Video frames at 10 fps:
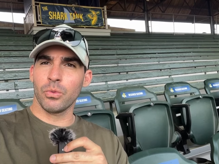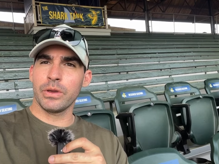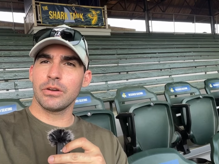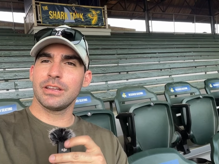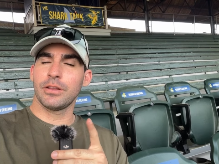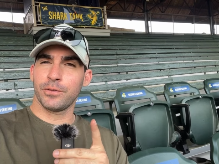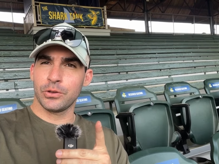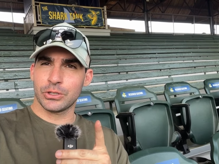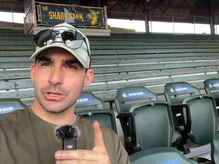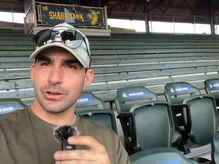We are in the
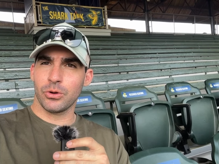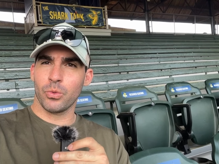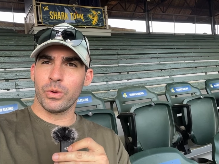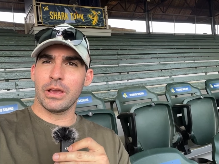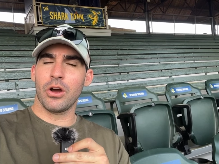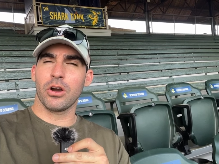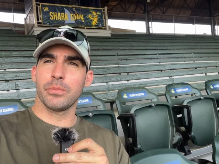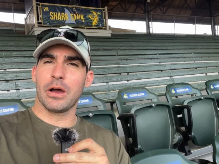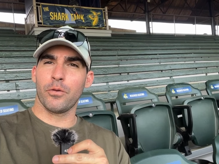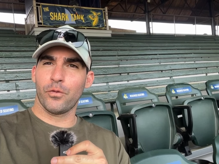future. We are
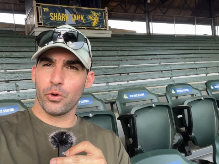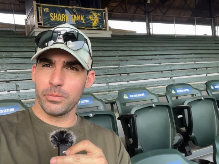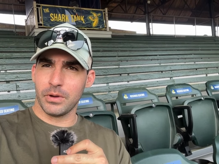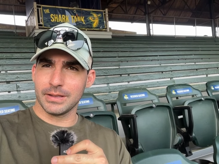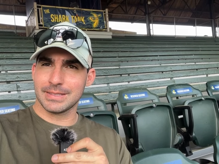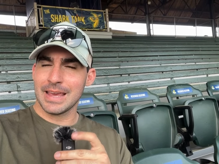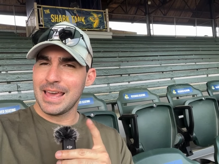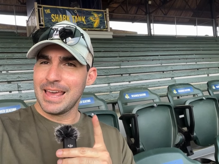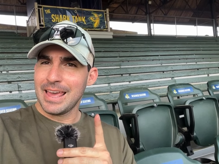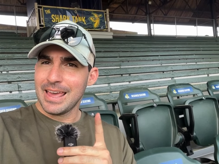about four months
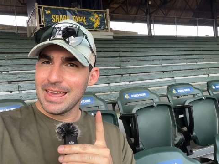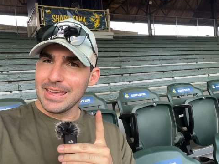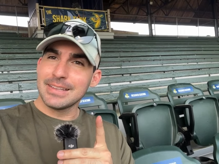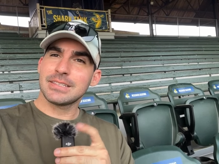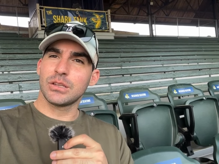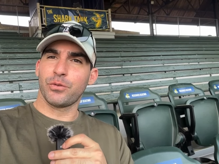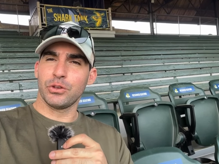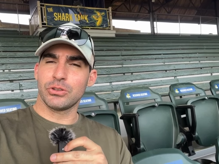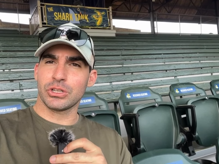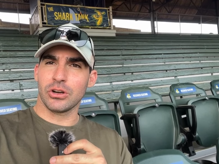into the
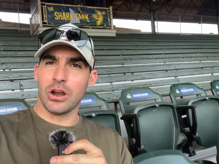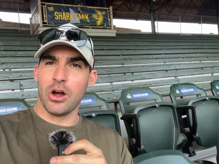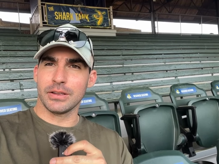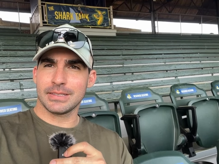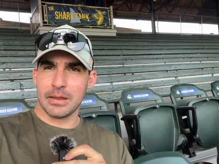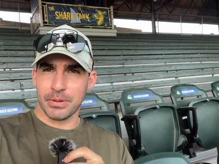future on St.